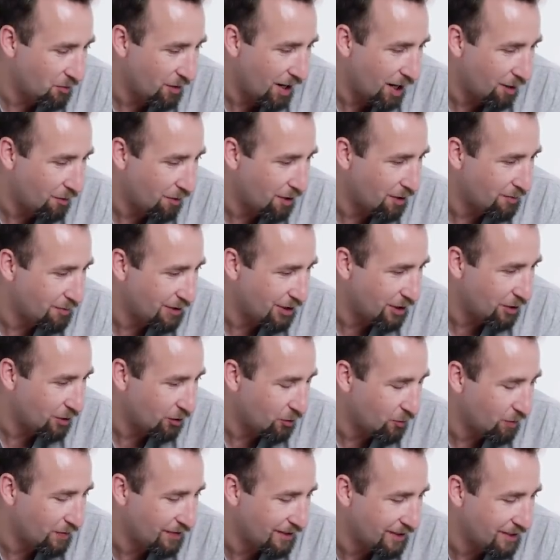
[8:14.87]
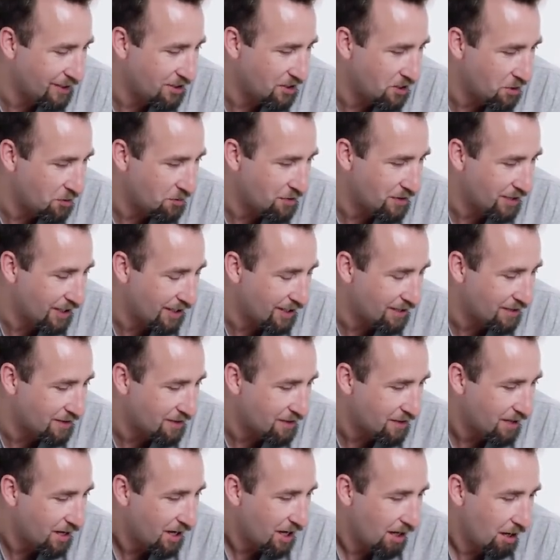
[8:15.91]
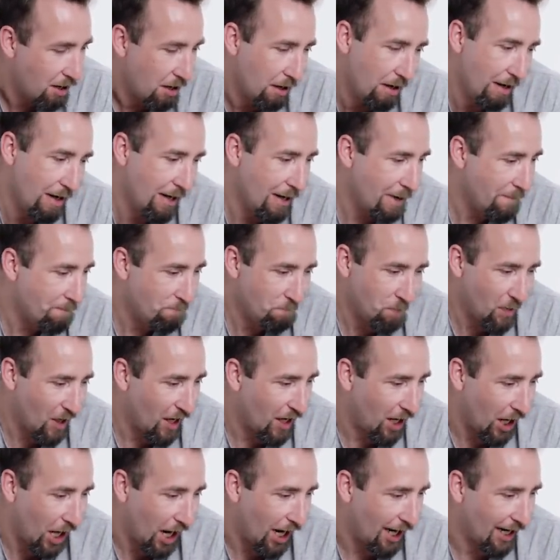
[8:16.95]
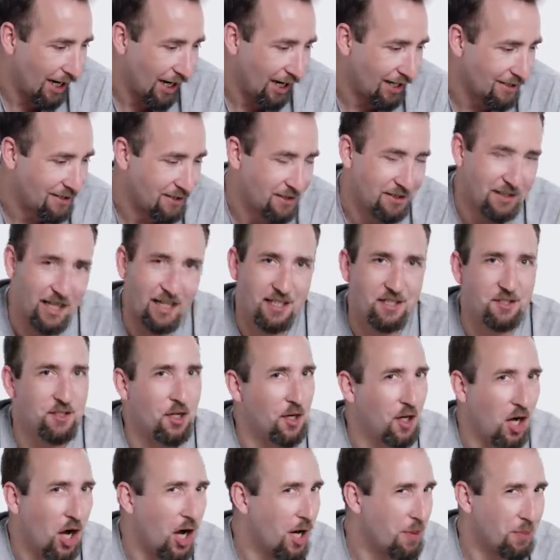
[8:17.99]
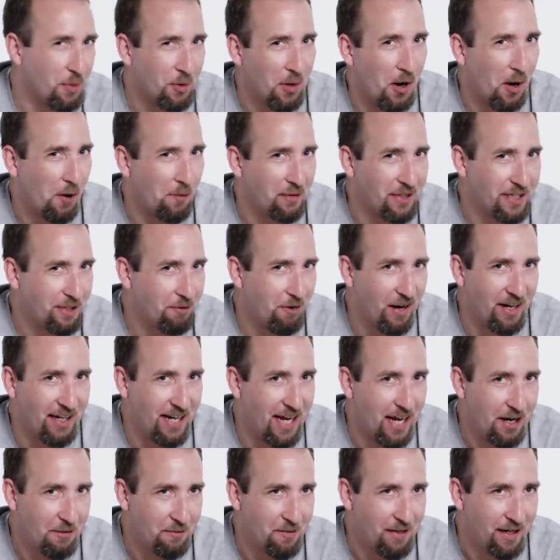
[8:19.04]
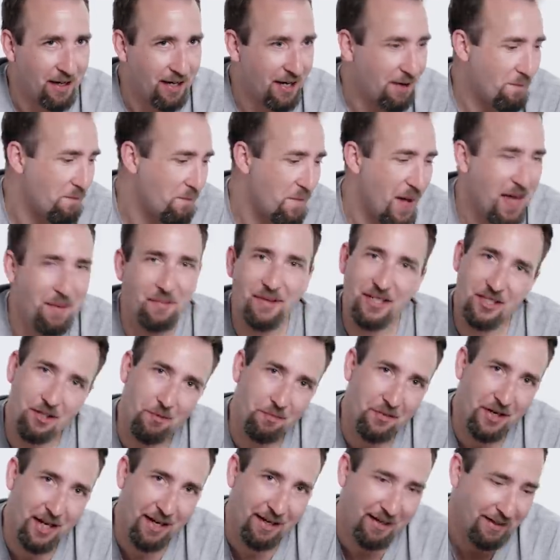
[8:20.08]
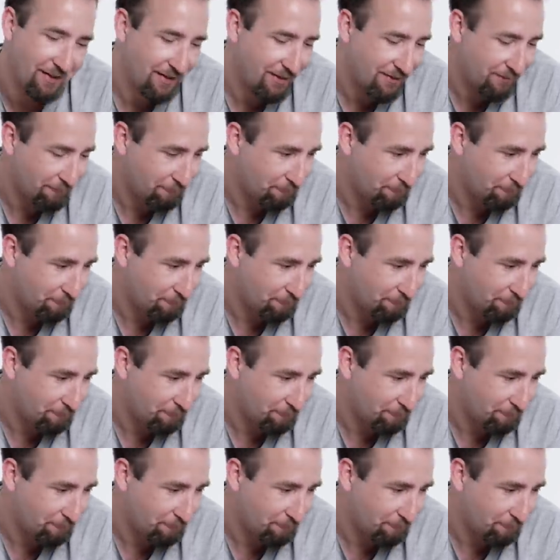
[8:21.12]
know how I would look with these new skins. That's not a high priority right now. Maybe someday.